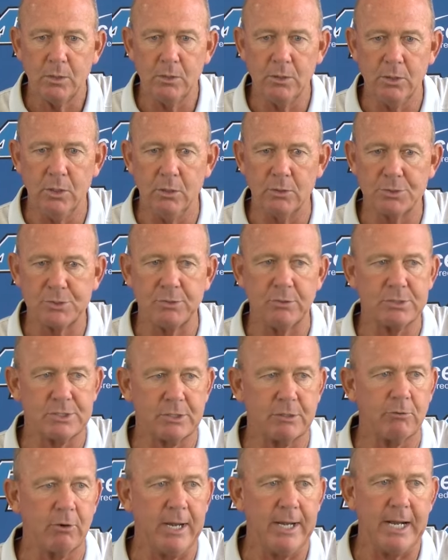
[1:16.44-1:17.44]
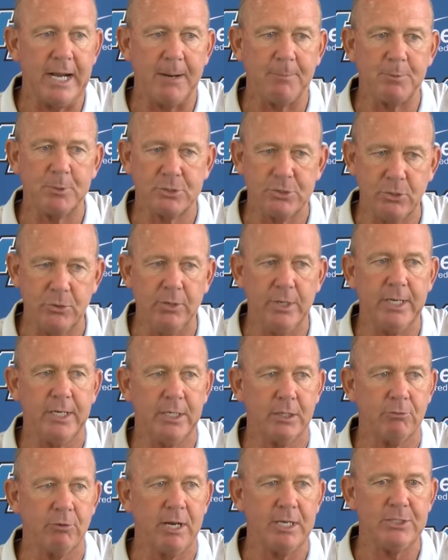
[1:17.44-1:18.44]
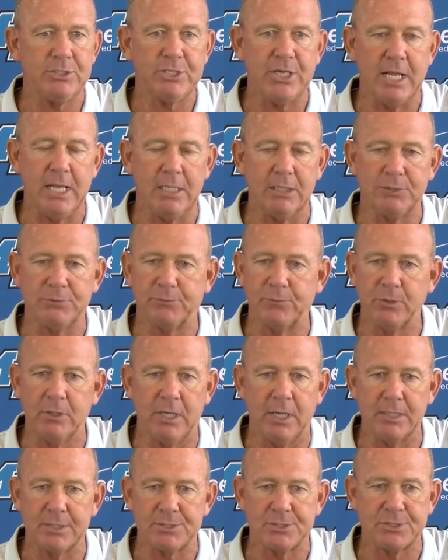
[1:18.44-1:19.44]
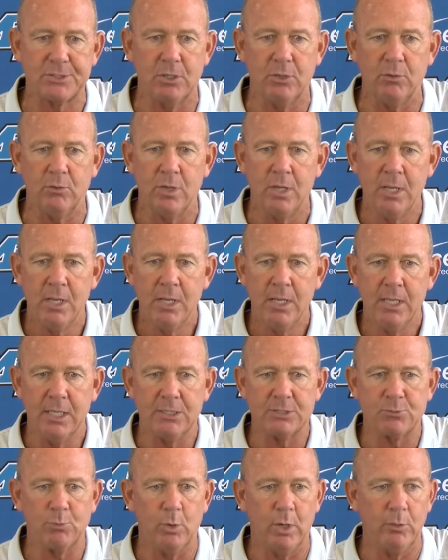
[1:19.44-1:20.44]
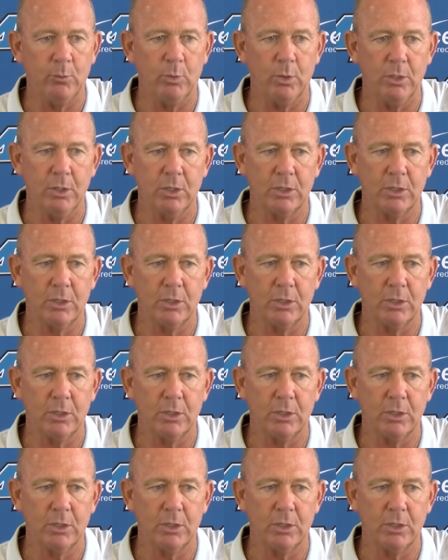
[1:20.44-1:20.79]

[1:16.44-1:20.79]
you know, so it's a great opportunity and a great challenge for us. So it's one we're